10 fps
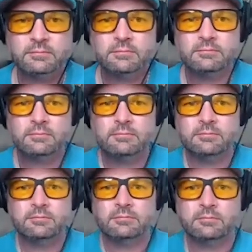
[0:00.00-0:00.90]

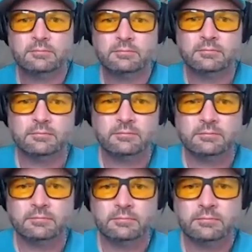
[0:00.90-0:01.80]

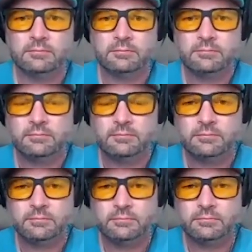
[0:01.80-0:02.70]

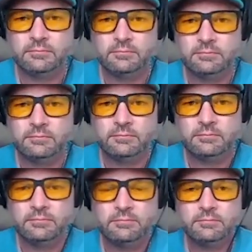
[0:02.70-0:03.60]

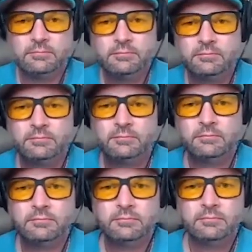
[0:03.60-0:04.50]

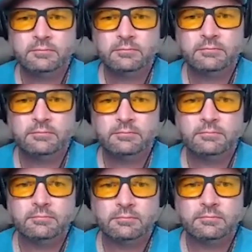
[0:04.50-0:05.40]

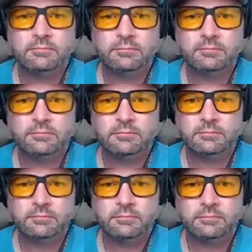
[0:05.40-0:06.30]

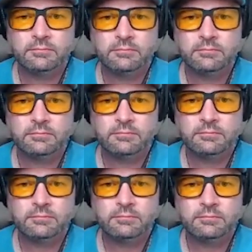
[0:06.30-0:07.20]

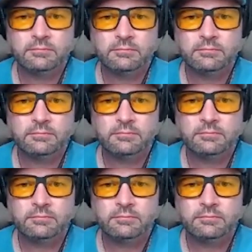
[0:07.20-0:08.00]
[no speech]